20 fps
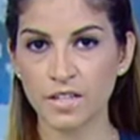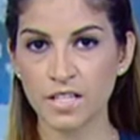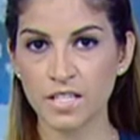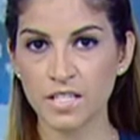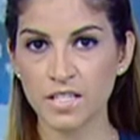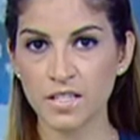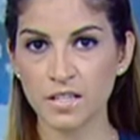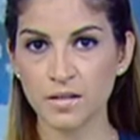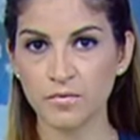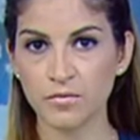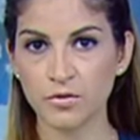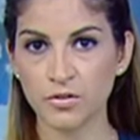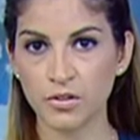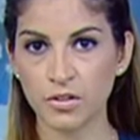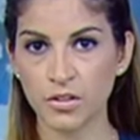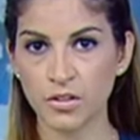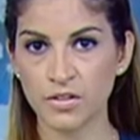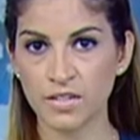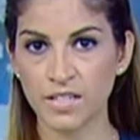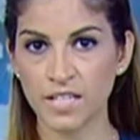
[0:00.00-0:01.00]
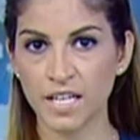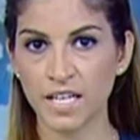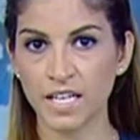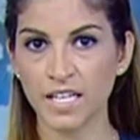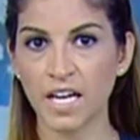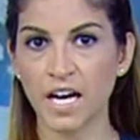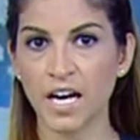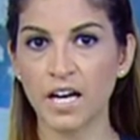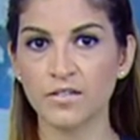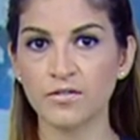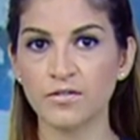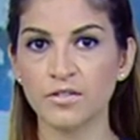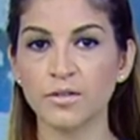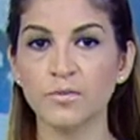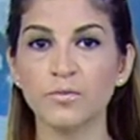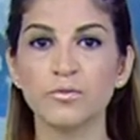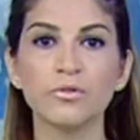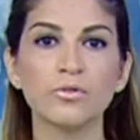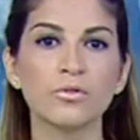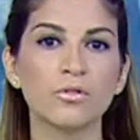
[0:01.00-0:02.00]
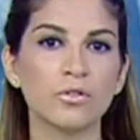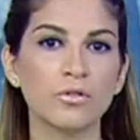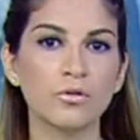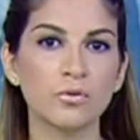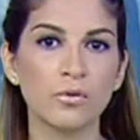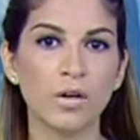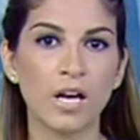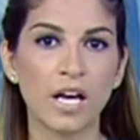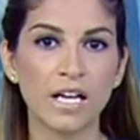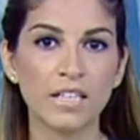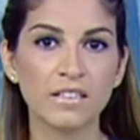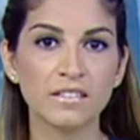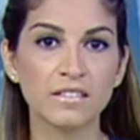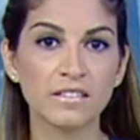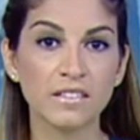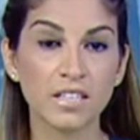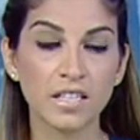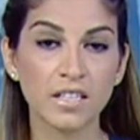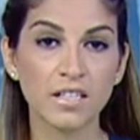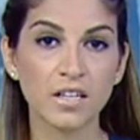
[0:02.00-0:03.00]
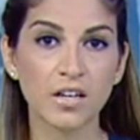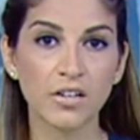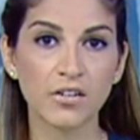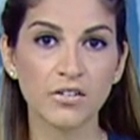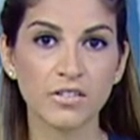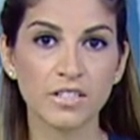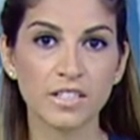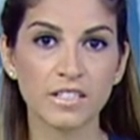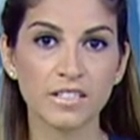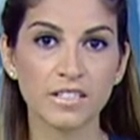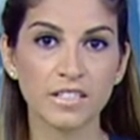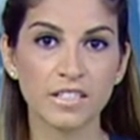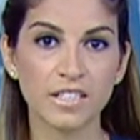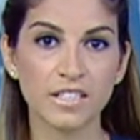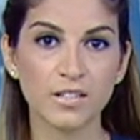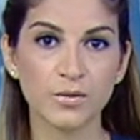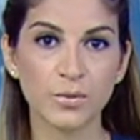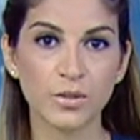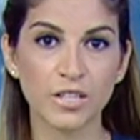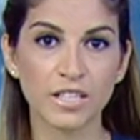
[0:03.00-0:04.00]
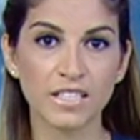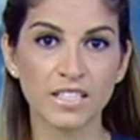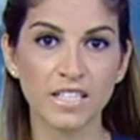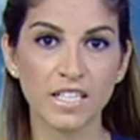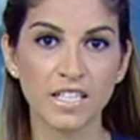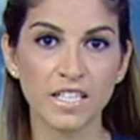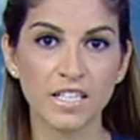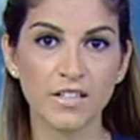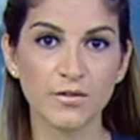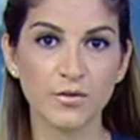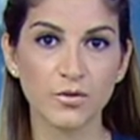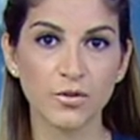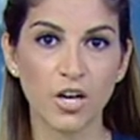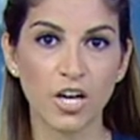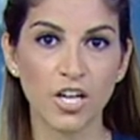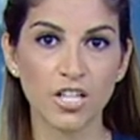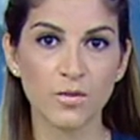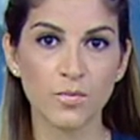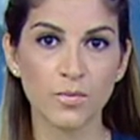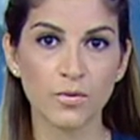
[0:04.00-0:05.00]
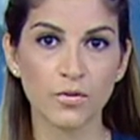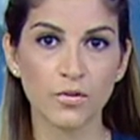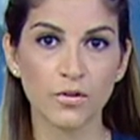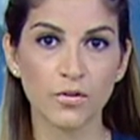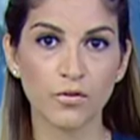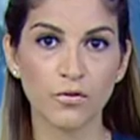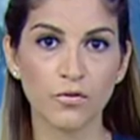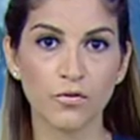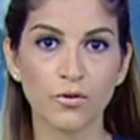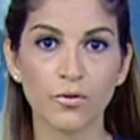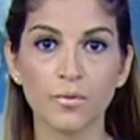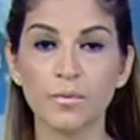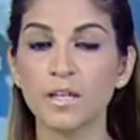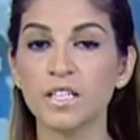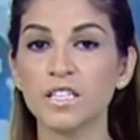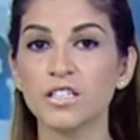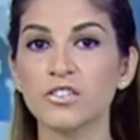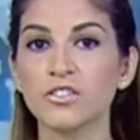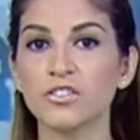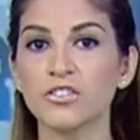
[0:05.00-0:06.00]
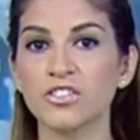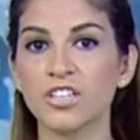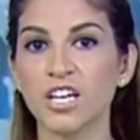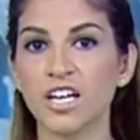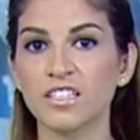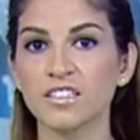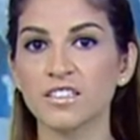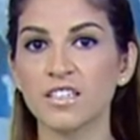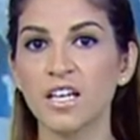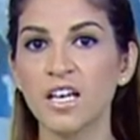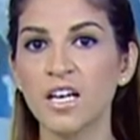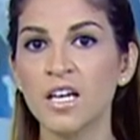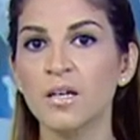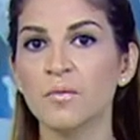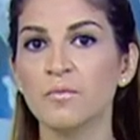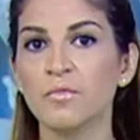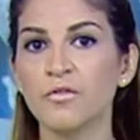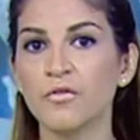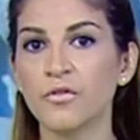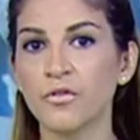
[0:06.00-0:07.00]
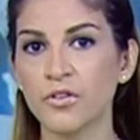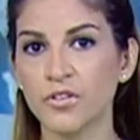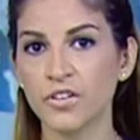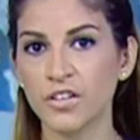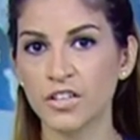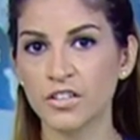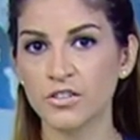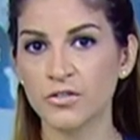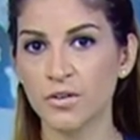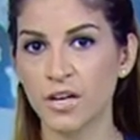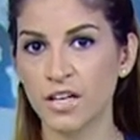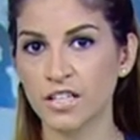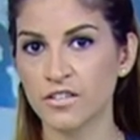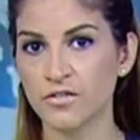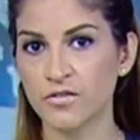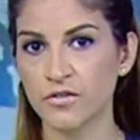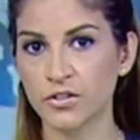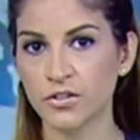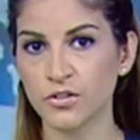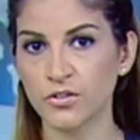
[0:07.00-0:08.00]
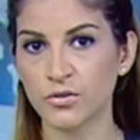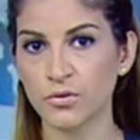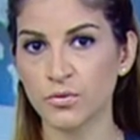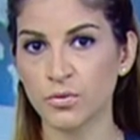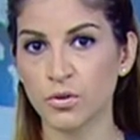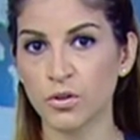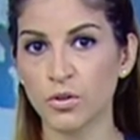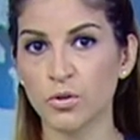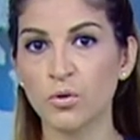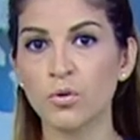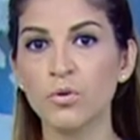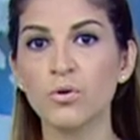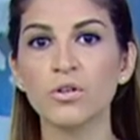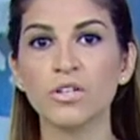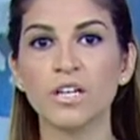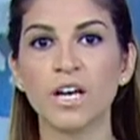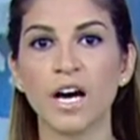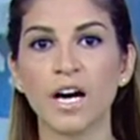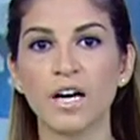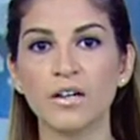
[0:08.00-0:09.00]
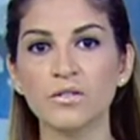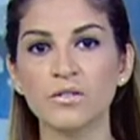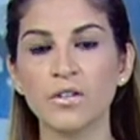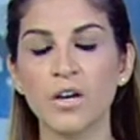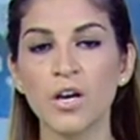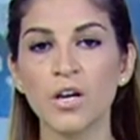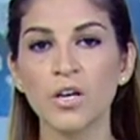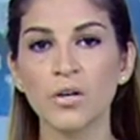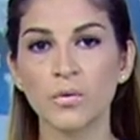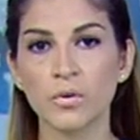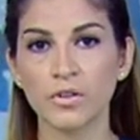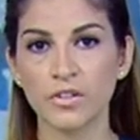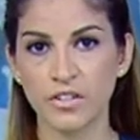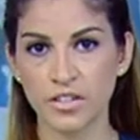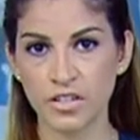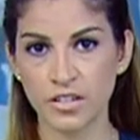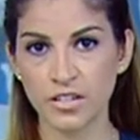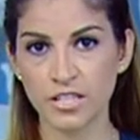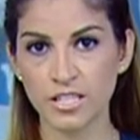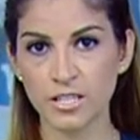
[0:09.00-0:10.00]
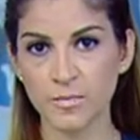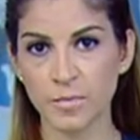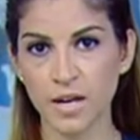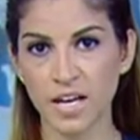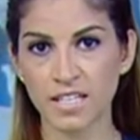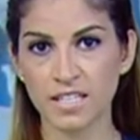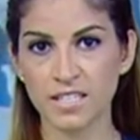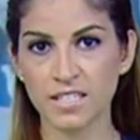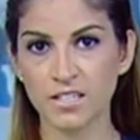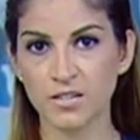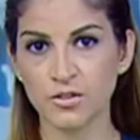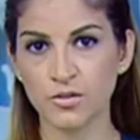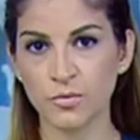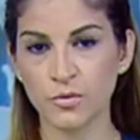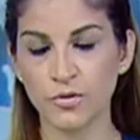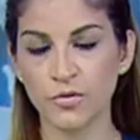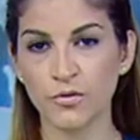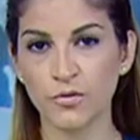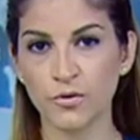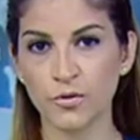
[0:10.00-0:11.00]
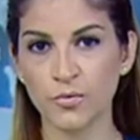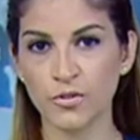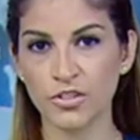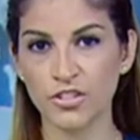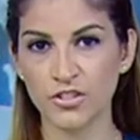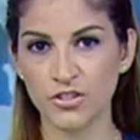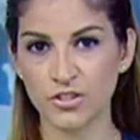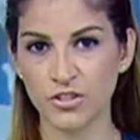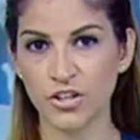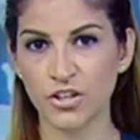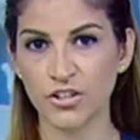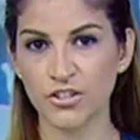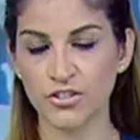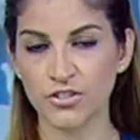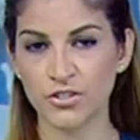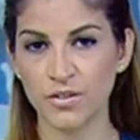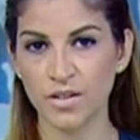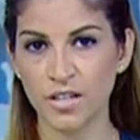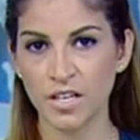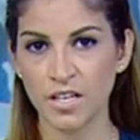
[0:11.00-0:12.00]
Istanbul, Hüseyin Avni Mutlu, and 10 other detainees were taken to hospital for medical checks before they are transferred to a courthouse where they are expected to be formally charged.